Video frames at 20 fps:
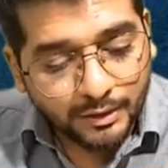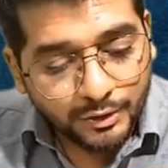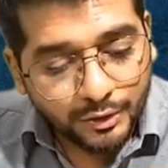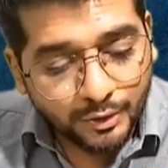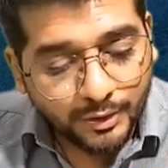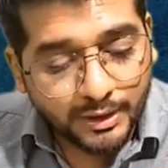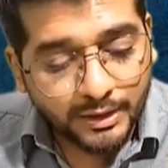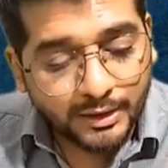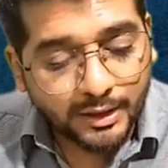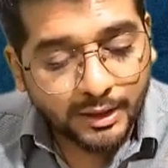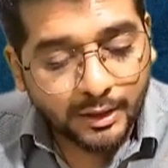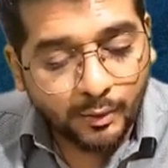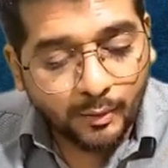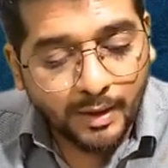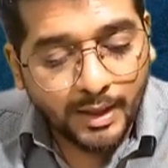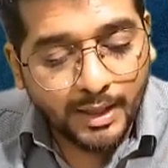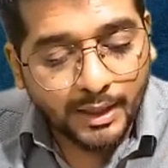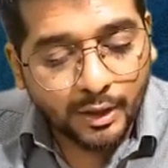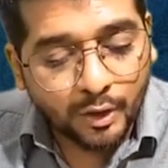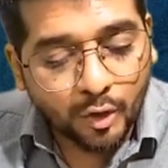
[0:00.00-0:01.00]
You can
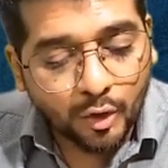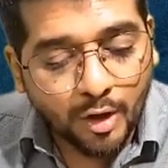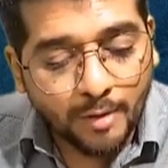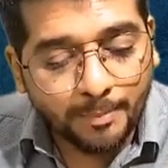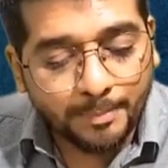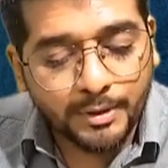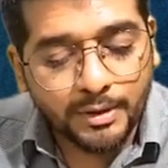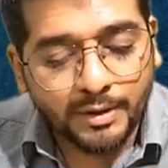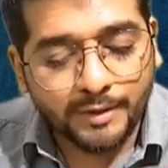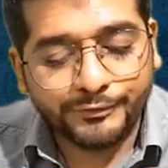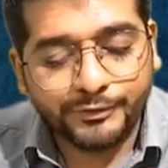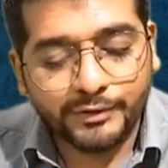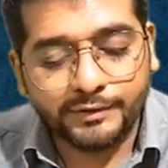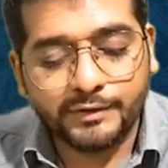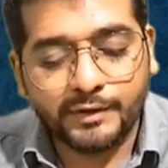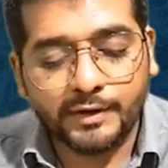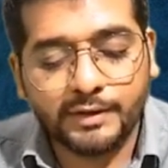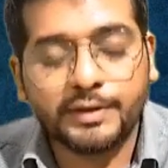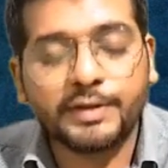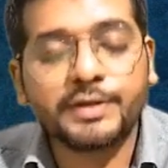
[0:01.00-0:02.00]
require a copy of
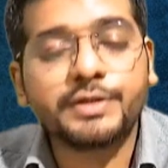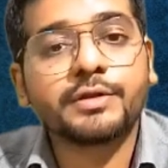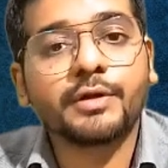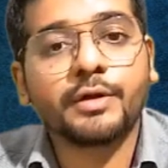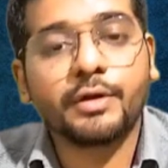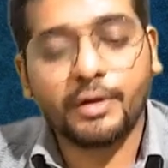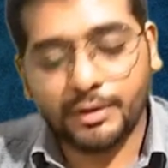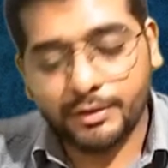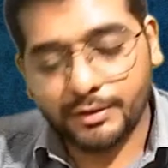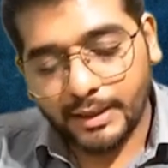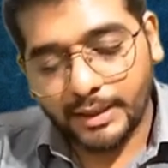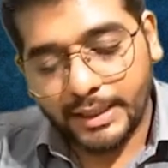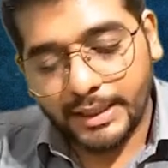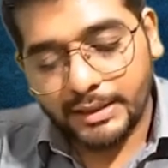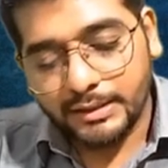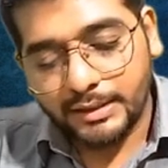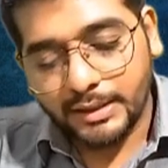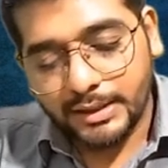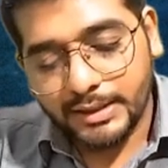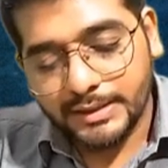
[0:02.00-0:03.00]
such register or the
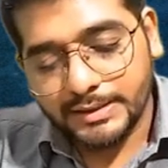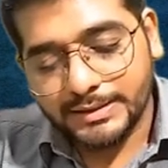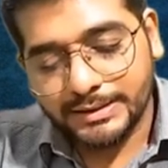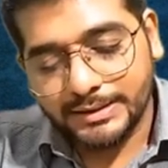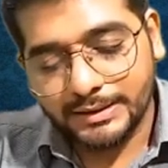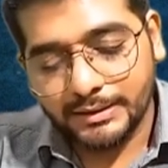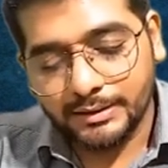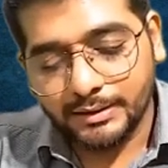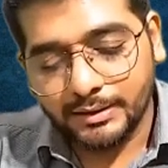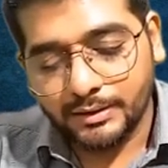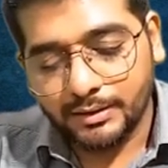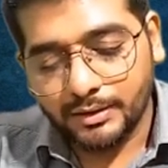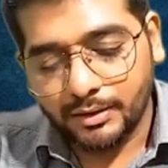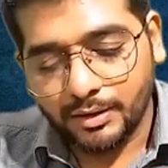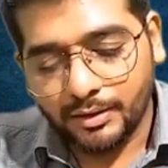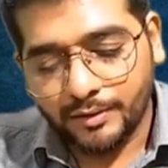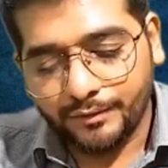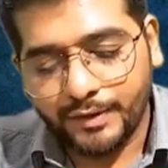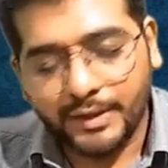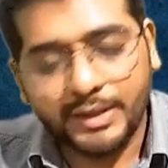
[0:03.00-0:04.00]
entries
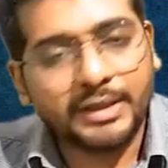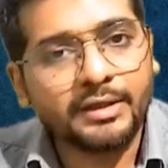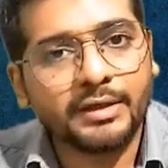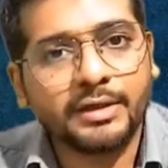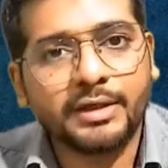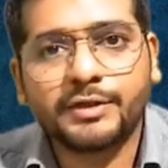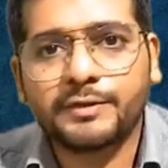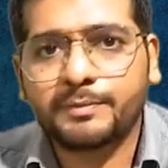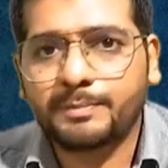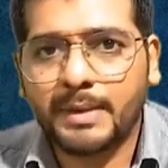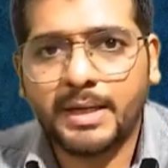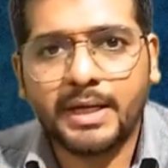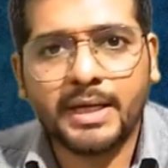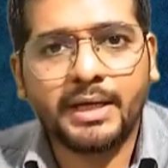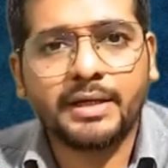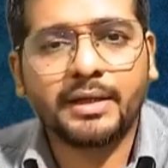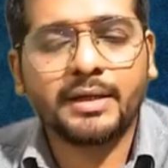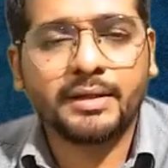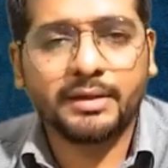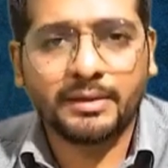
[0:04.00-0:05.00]
of returns
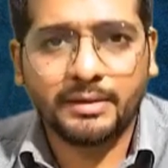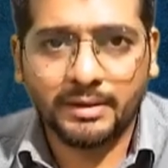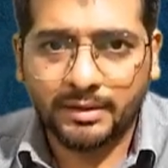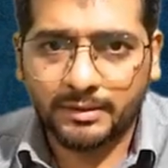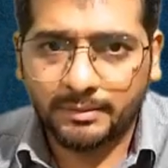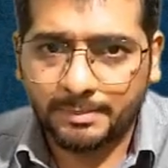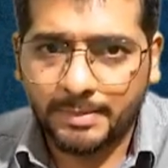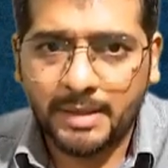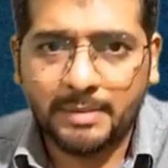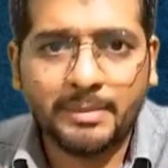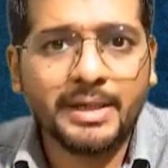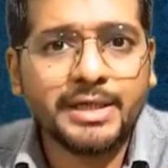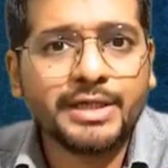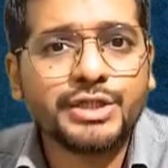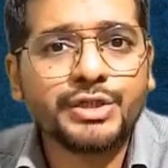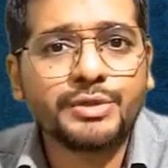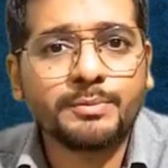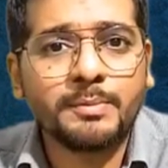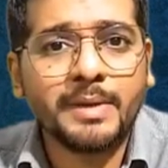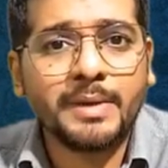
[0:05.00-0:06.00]
paid,
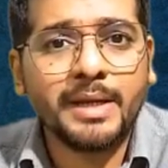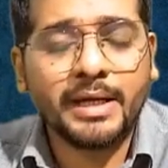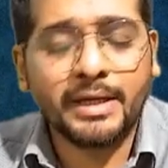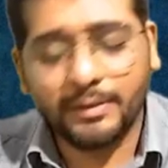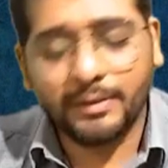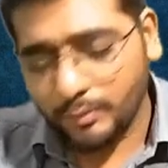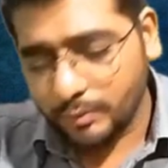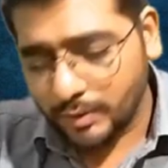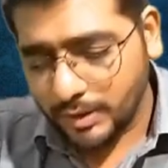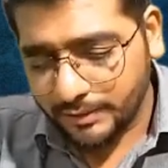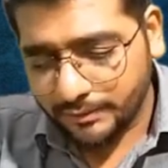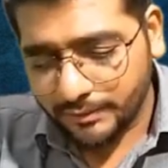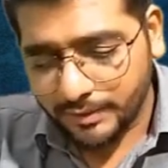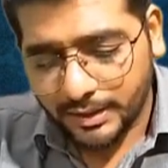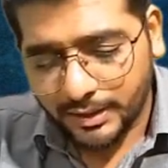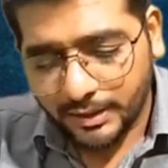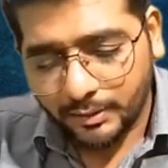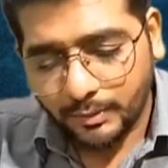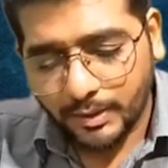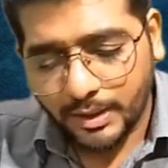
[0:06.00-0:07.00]
payments made,
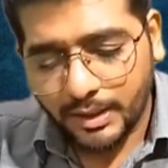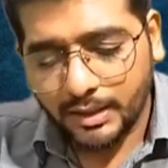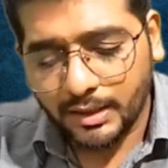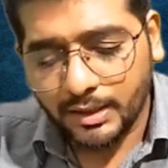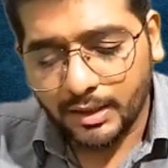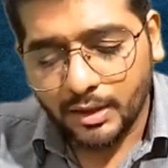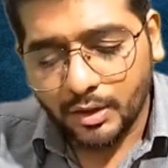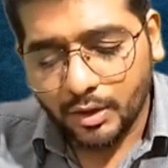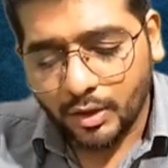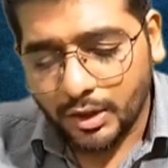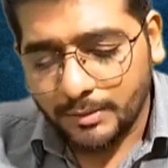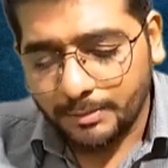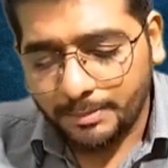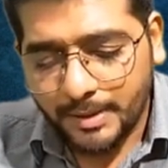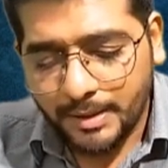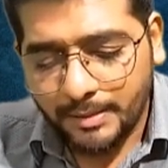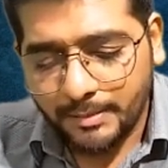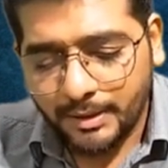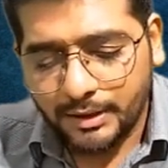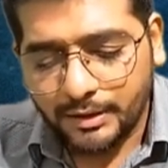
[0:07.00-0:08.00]
whatever required on
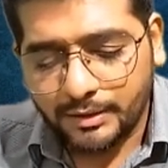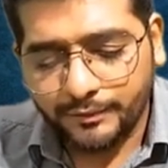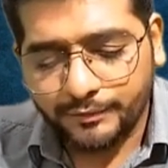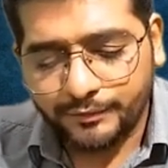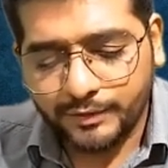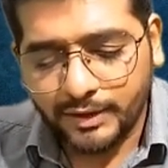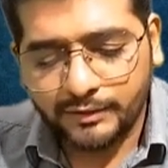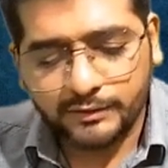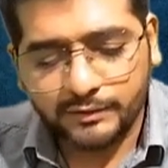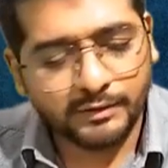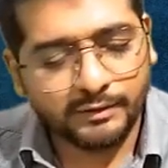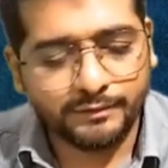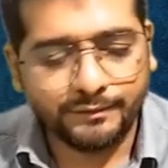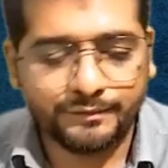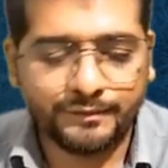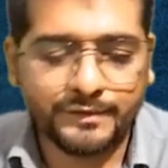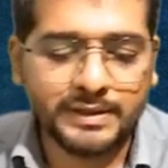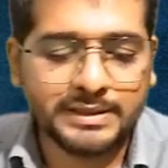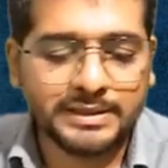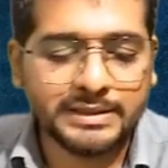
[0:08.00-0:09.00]
payment of such
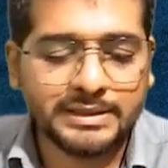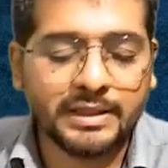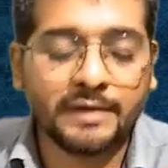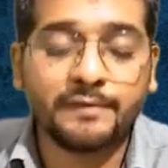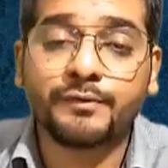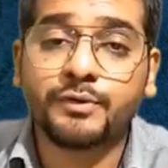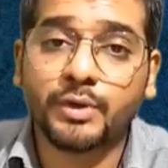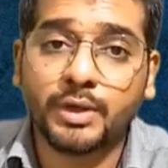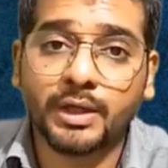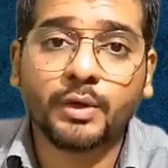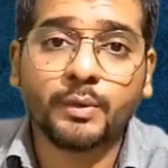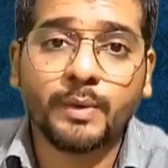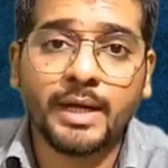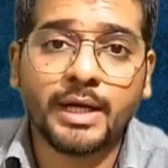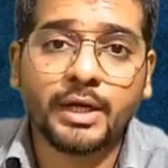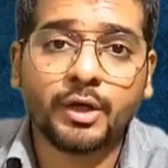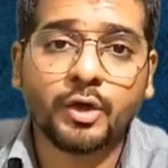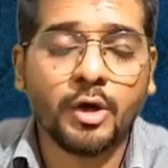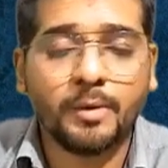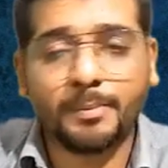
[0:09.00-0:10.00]
fees. If you
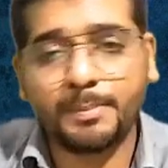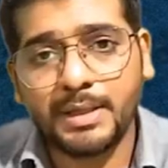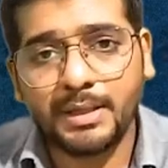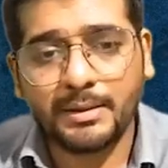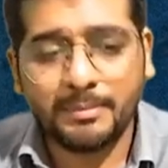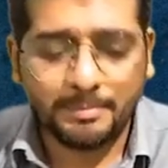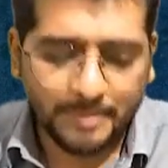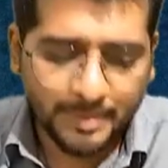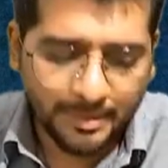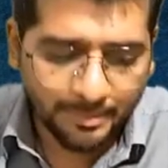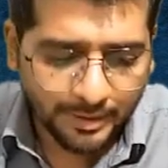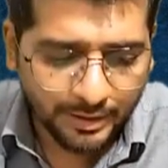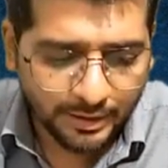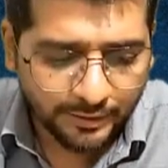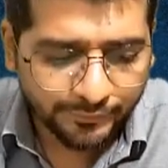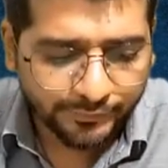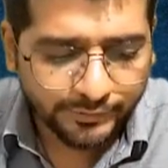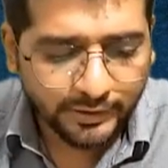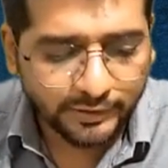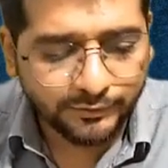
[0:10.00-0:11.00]
require a copy,
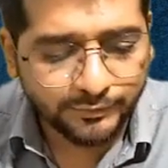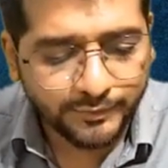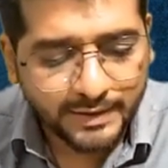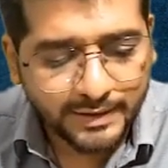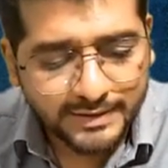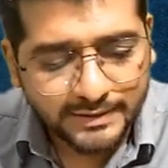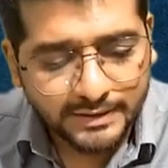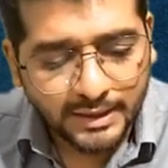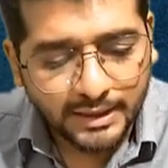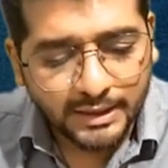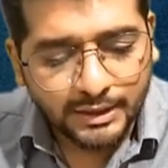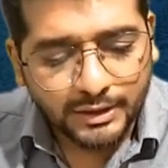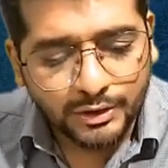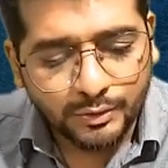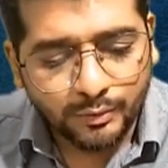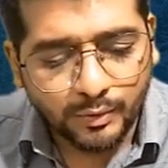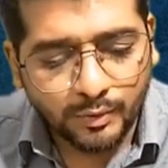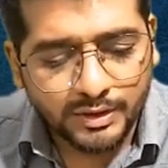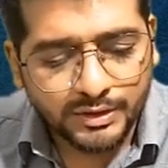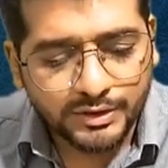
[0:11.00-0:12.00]
payment of such fees,
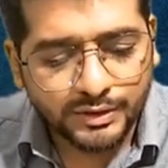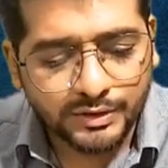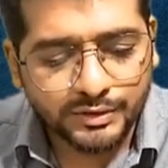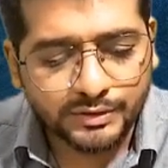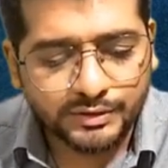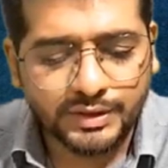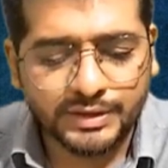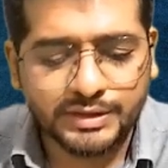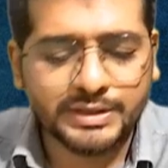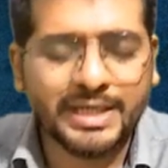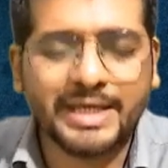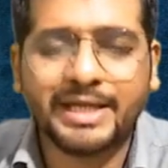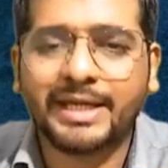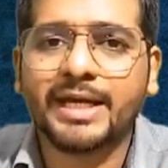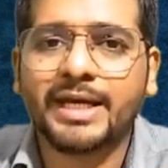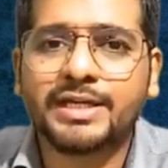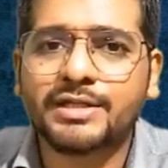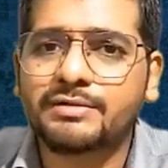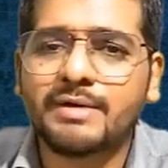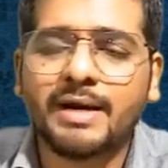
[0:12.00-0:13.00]
you want to just
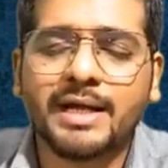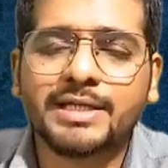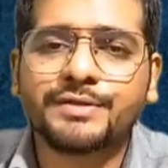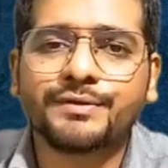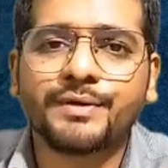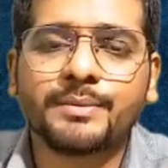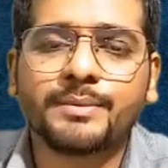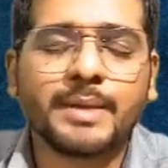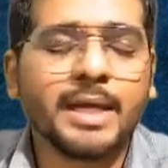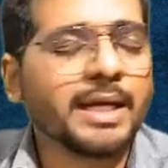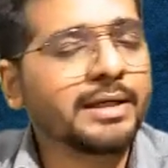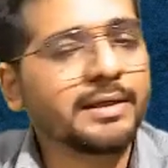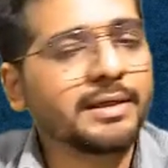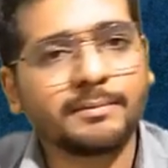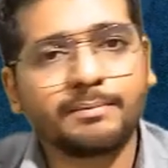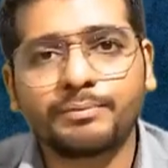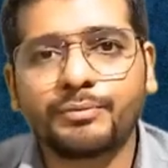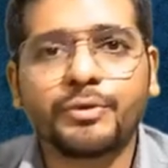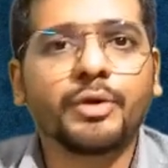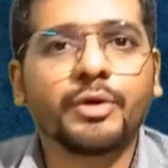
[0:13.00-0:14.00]
take extracts from that,
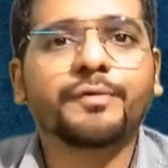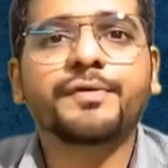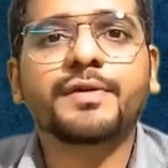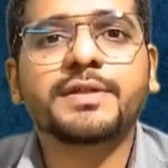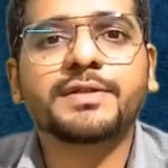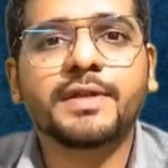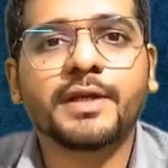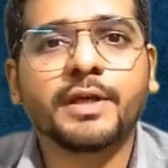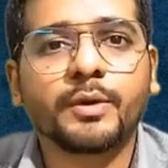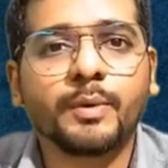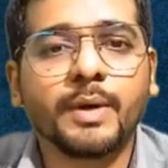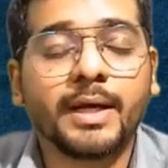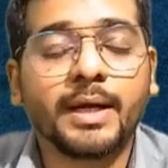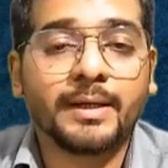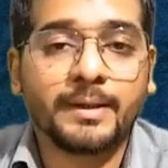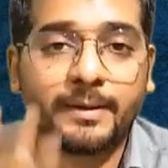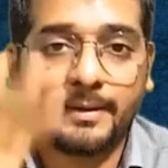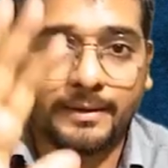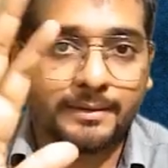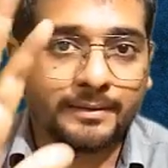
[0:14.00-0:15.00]
no fees
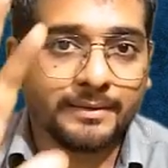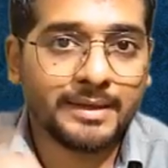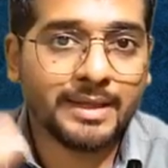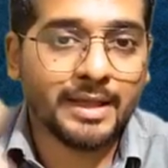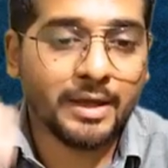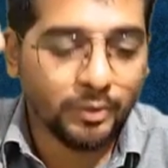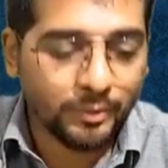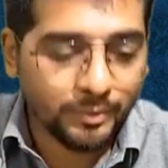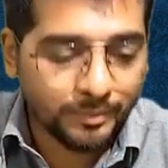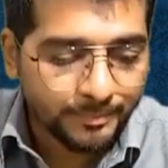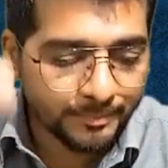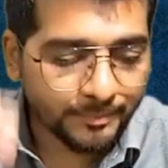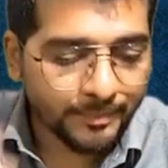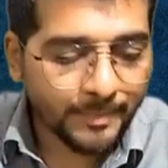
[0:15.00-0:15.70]
required. Now,